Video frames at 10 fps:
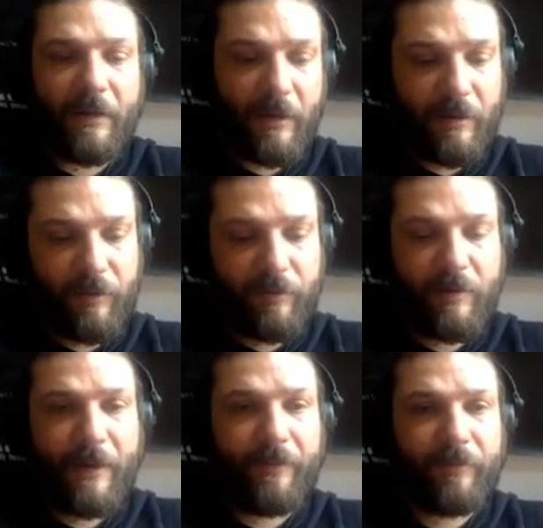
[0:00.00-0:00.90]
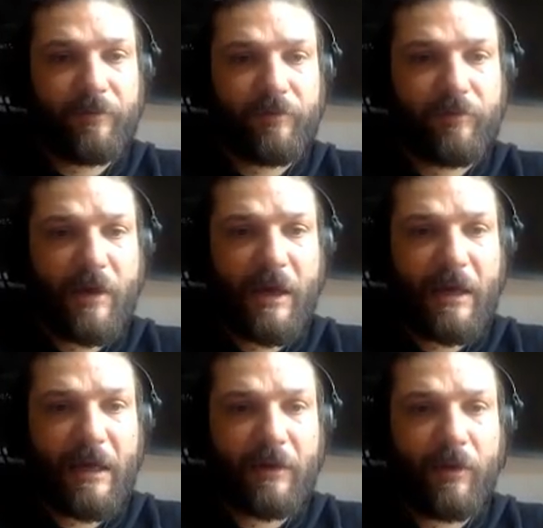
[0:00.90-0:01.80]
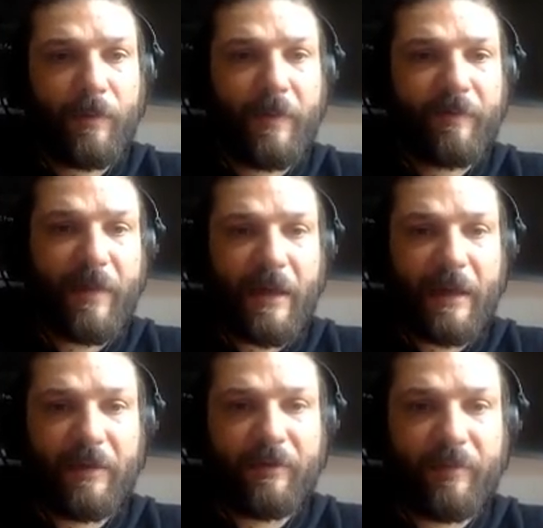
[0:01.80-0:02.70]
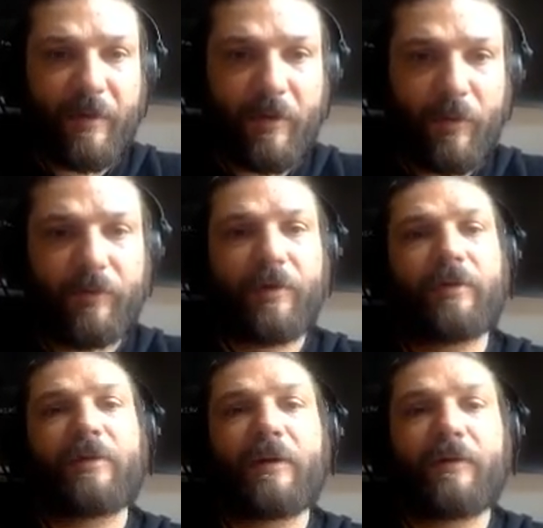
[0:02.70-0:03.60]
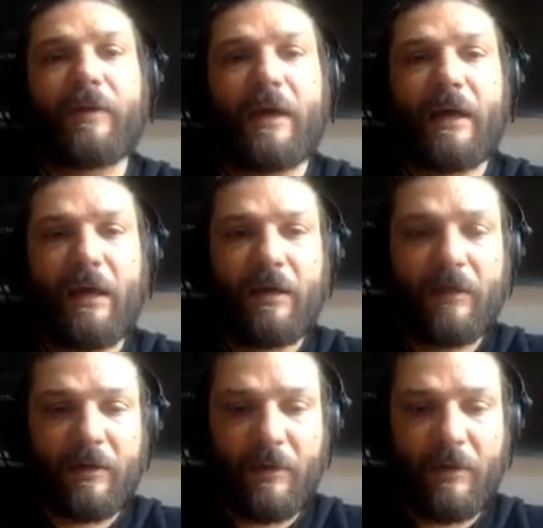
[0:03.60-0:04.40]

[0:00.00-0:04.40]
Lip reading: and then I can drag out a copy of that into my audio channel there,